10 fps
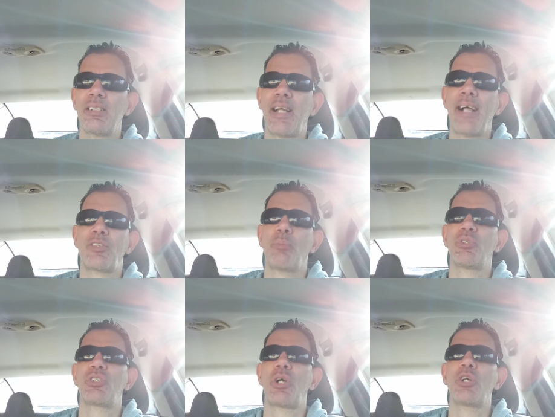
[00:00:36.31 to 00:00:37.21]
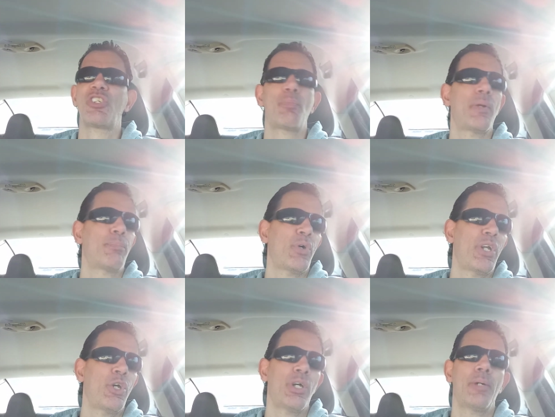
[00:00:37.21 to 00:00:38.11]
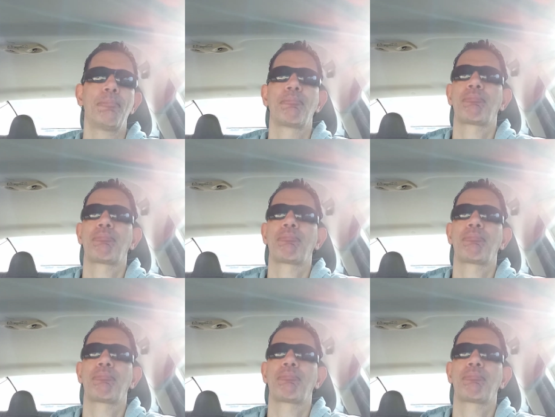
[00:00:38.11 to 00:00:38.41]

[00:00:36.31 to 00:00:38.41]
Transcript: His last couple starts have been pretty good.